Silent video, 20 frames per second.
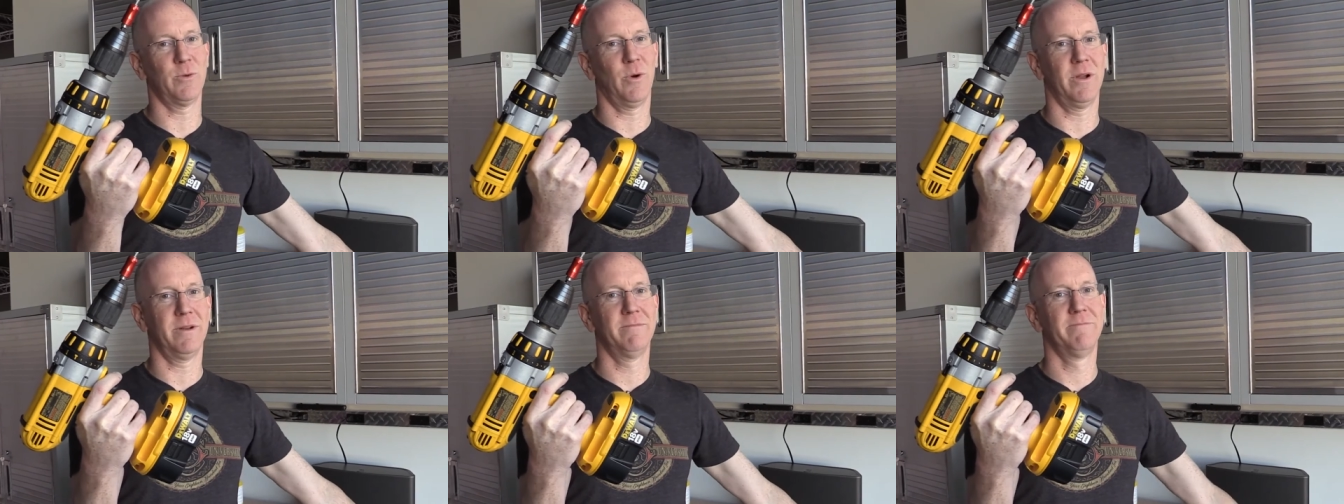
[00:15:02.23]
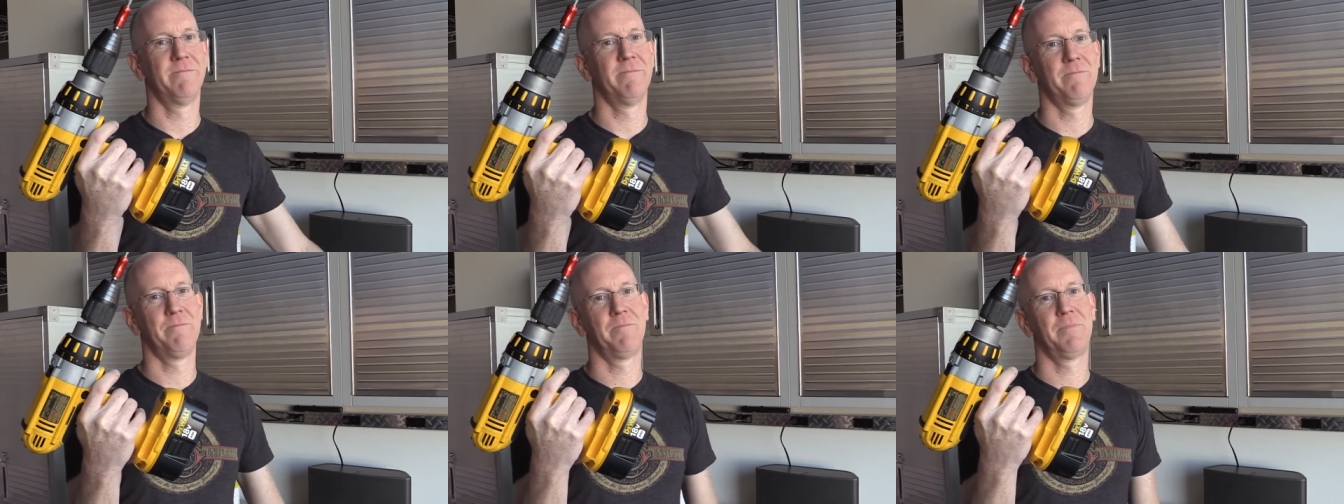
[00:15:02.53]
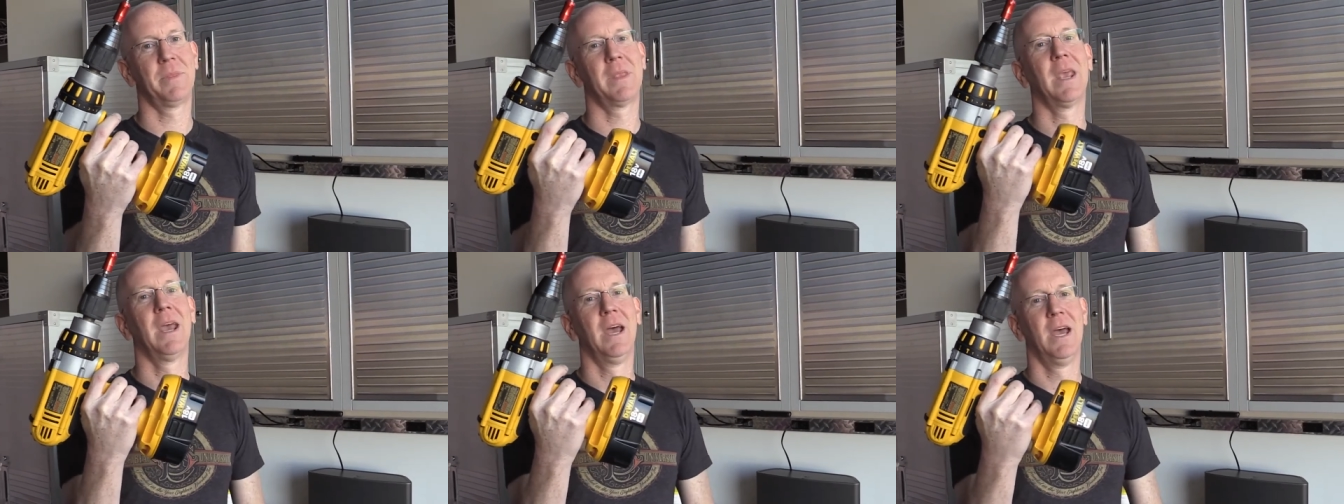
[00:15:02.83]
one. We put a lot of
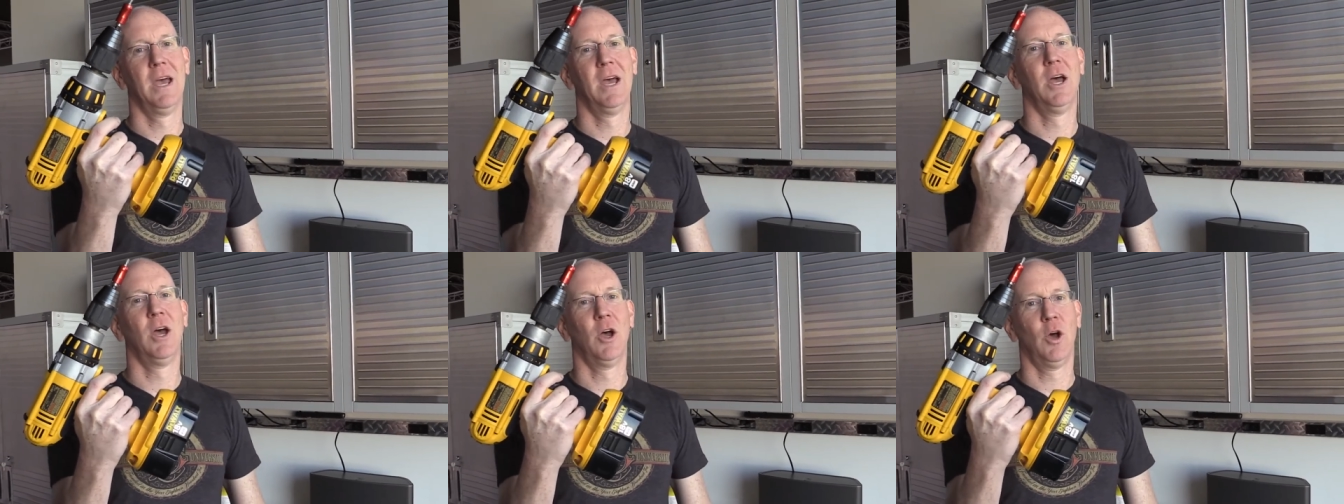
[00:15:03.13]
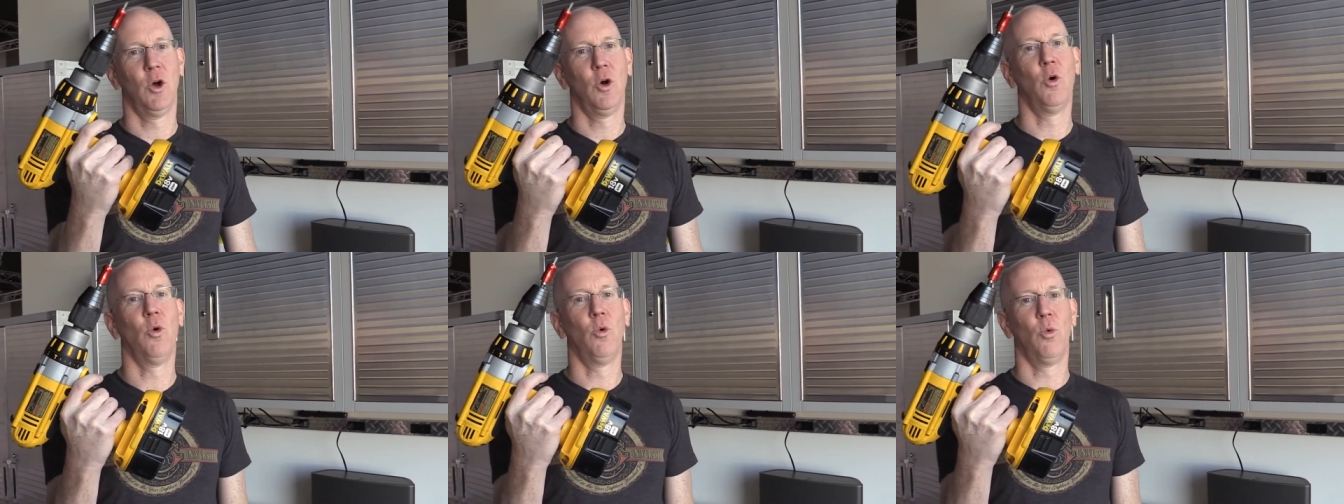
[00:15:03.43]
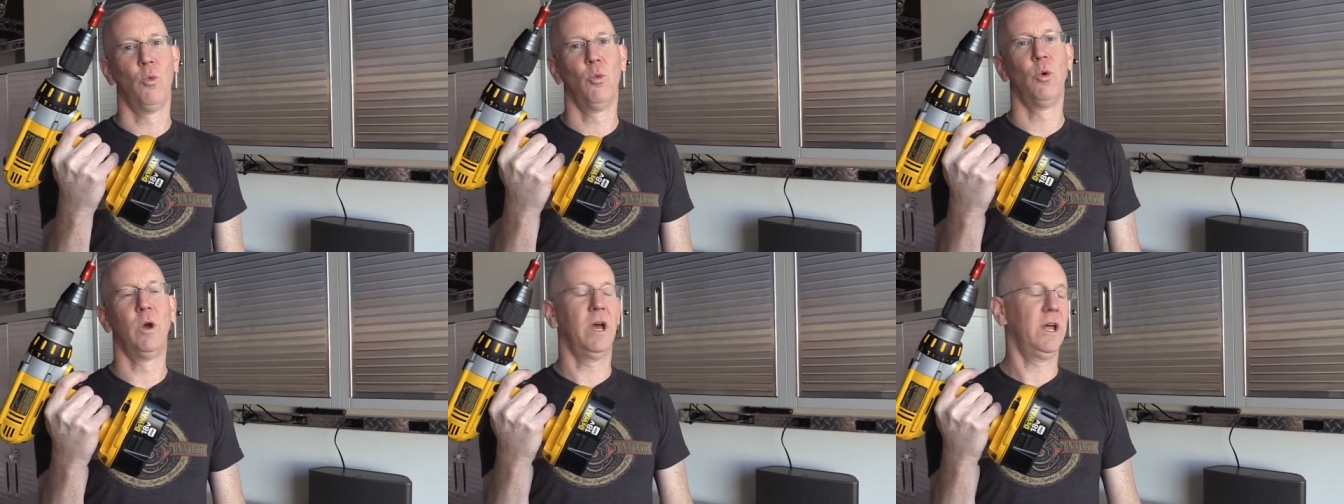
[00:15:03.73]
miles on those little
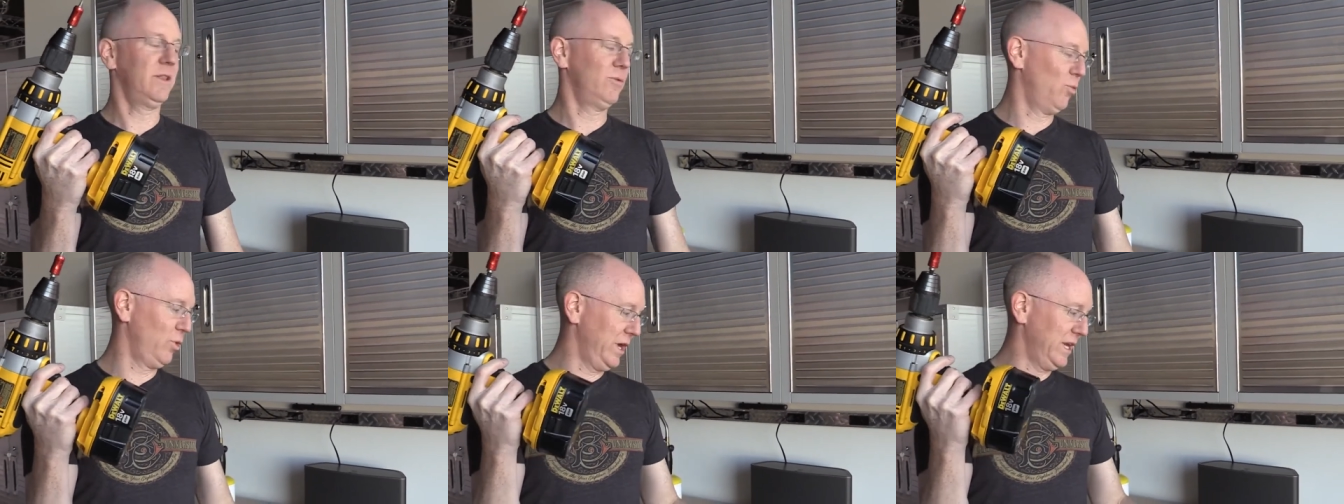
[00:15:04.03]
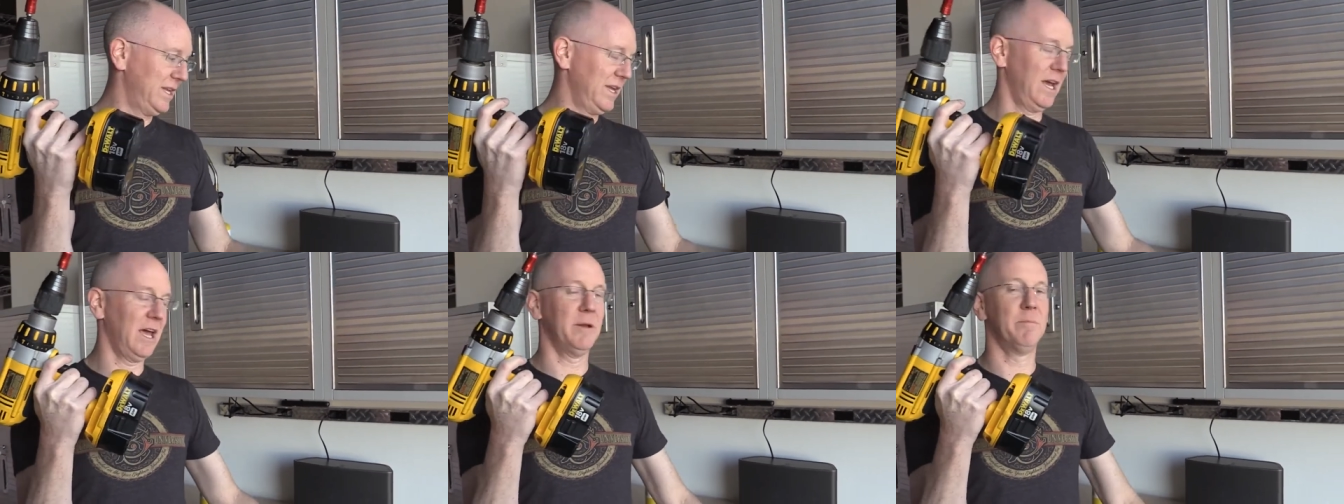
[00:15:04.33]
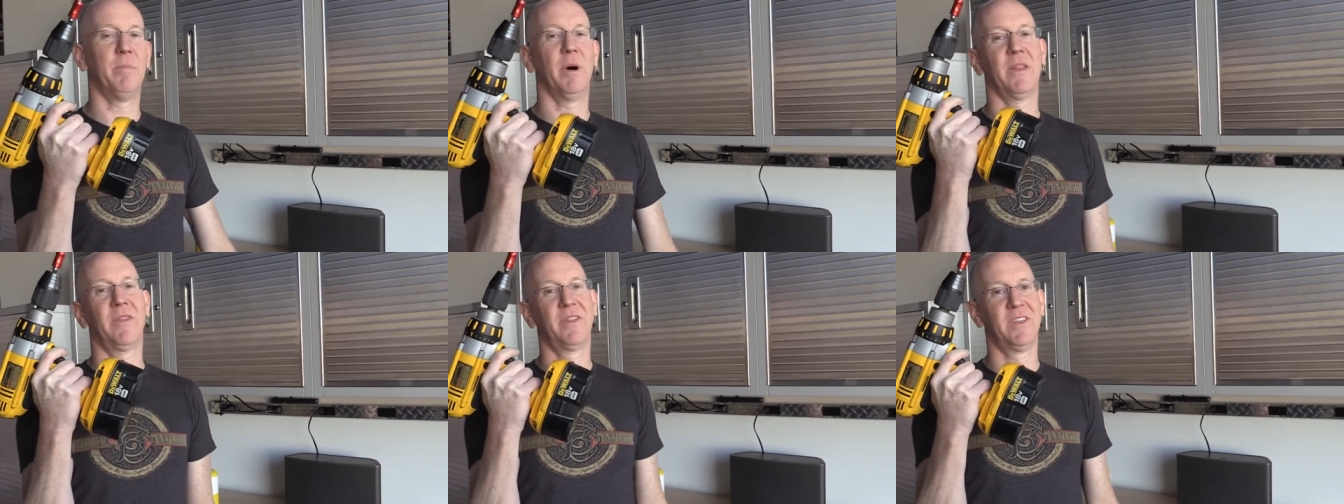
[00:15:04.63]
Craftsmen. We did,
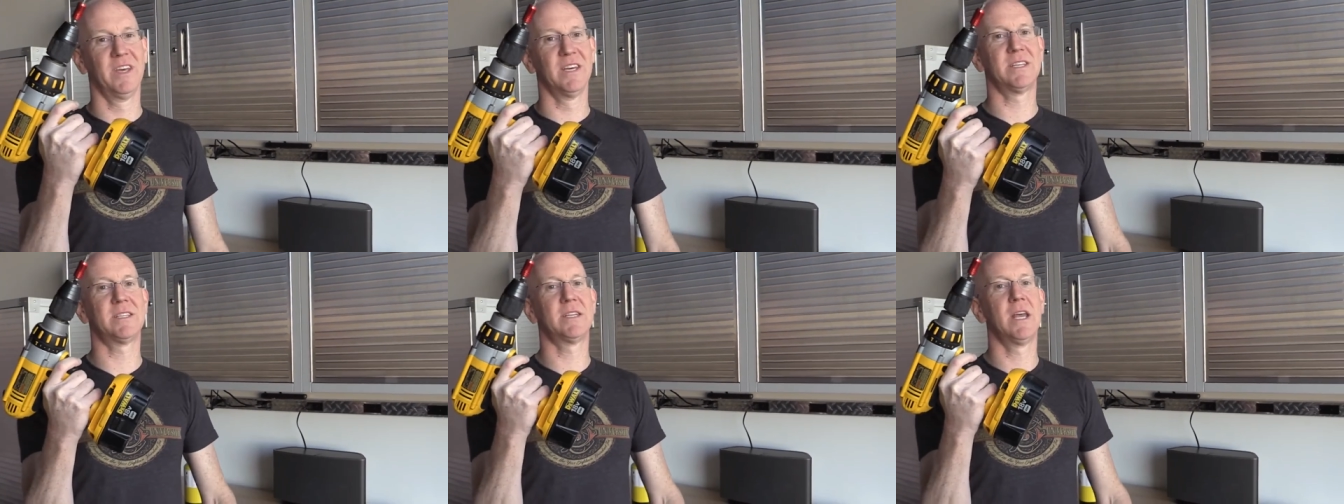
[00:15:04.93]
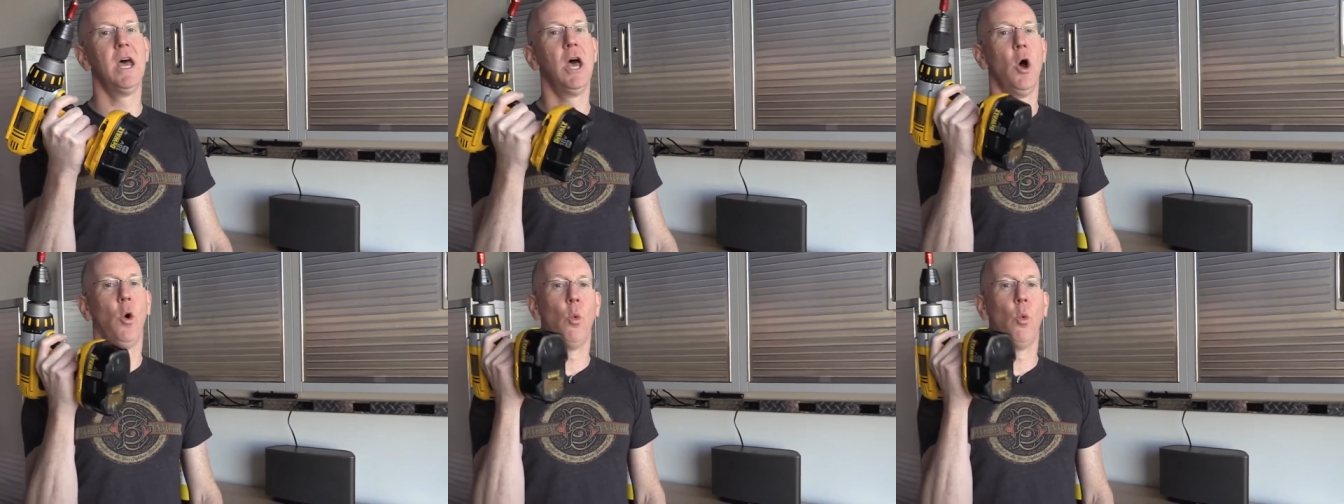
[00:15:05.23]
but this,